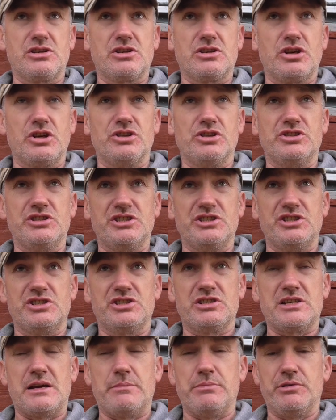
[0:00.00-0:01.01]
Campden
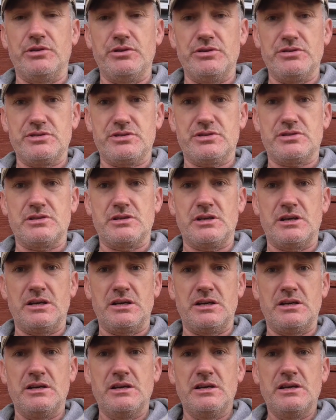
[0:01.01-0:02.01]
tablets
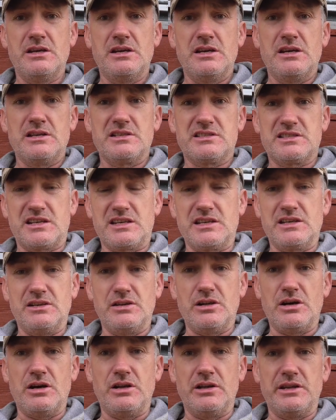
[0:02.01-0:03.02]
uh, to
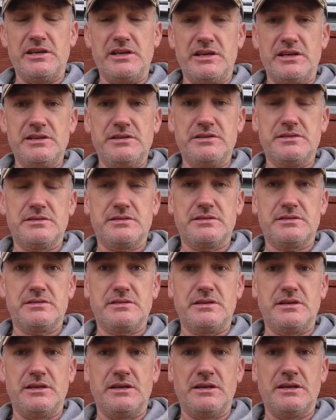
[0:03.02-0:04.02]
kill all the
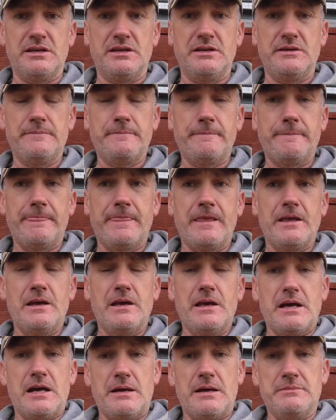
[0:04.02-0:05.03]
yeast. Uh,
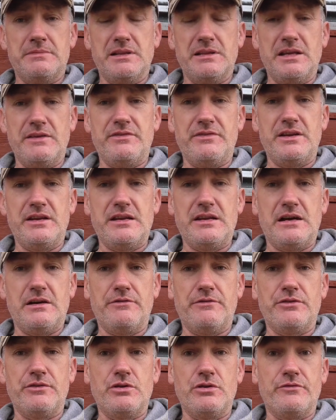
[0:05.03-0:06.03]
I'm leaving it
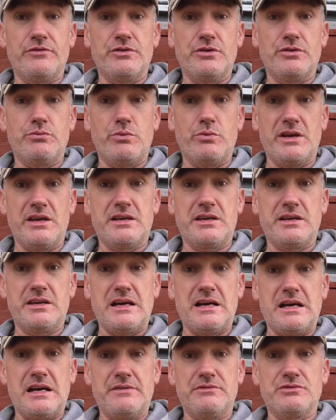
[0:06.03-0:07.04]
now for another week and
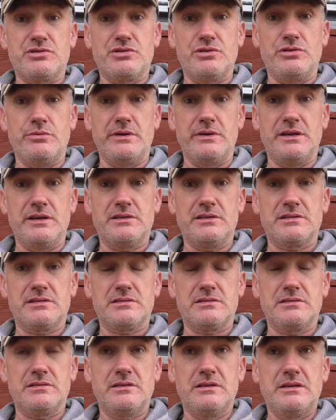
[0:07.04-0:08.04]
a half, two
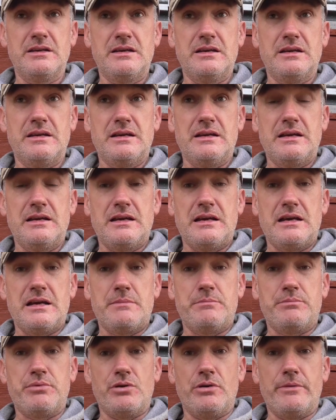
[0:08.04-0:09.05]
weeks.
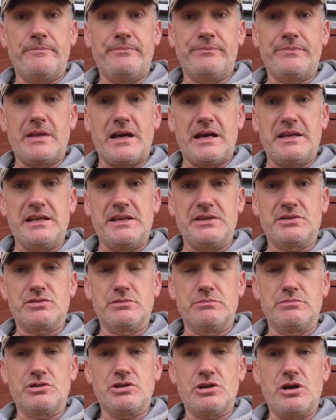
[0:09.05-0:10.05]
But I need
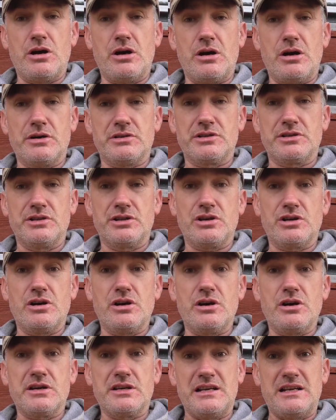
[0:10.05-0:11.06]
some corks and a
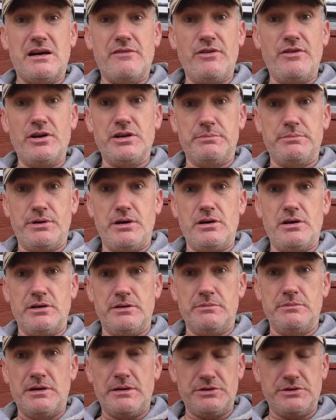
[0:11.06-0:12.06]
cork, and I've already bought
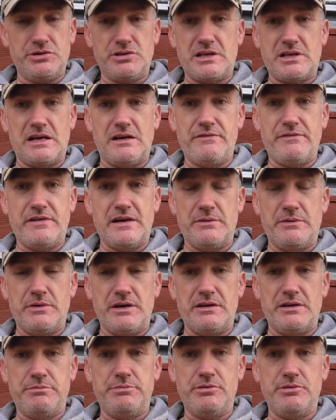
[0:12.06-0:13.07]
them. I just can't find
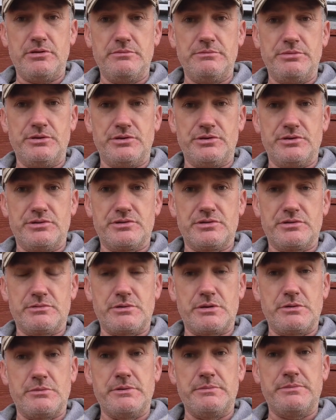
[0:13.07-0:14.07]
where I put them buggers.
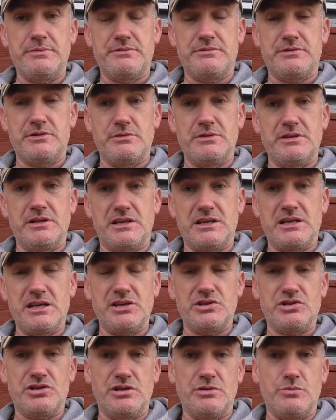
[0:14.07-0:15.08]
Can we be doing the
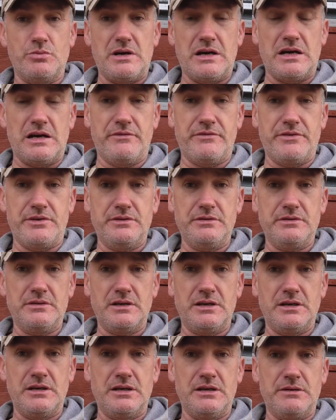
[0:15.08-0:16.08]
kitchen and what have you?
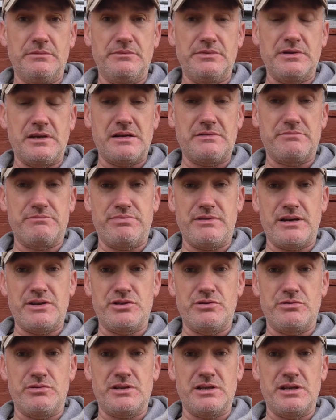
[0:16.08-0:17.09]
Um, I had brand
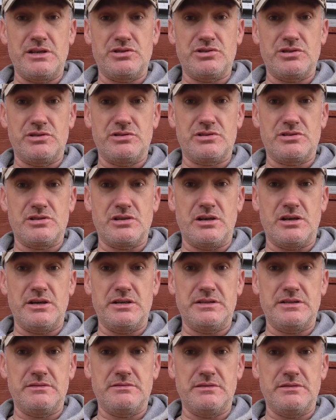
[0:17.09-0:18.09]
new kitchen
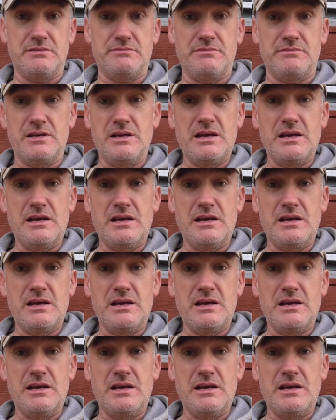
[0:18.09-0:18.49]
sorted. Um,